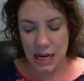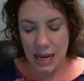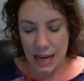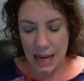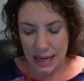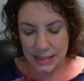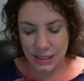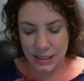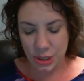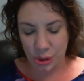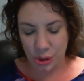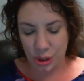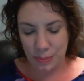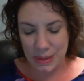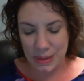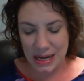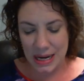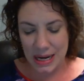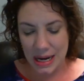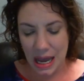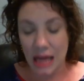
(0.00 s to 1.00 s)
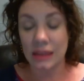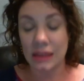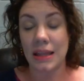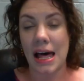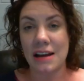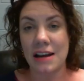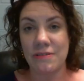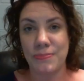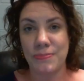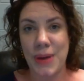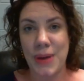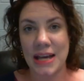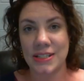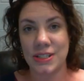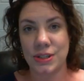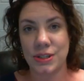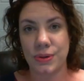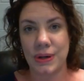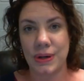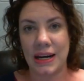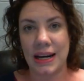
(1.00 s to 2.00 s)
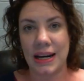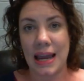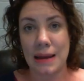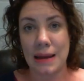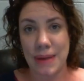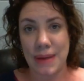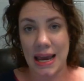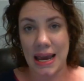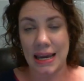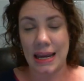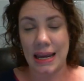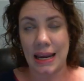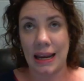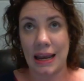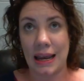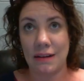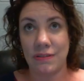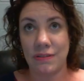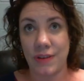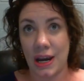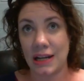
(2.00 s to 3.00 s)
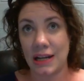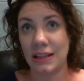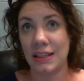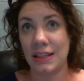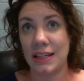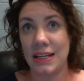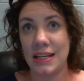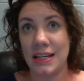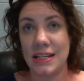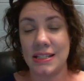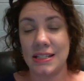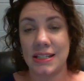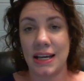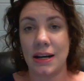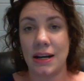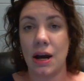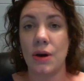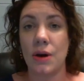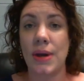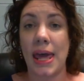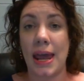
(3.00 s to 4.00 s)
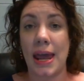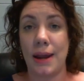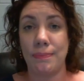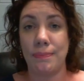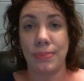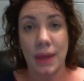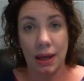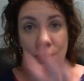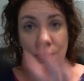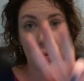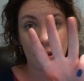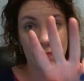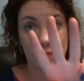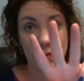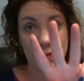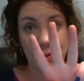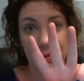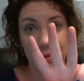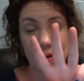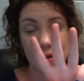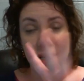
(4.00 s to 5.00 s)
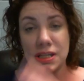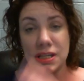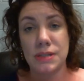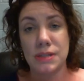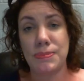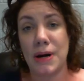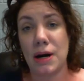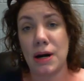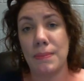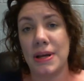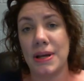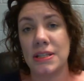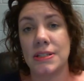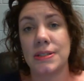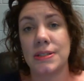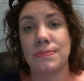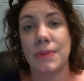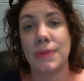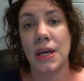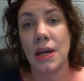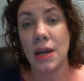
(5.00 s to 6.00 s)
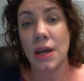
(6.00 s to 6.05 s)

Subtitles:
It took me a lot of pestering and begging, and finally he said, okay, I will give you 3 experiments.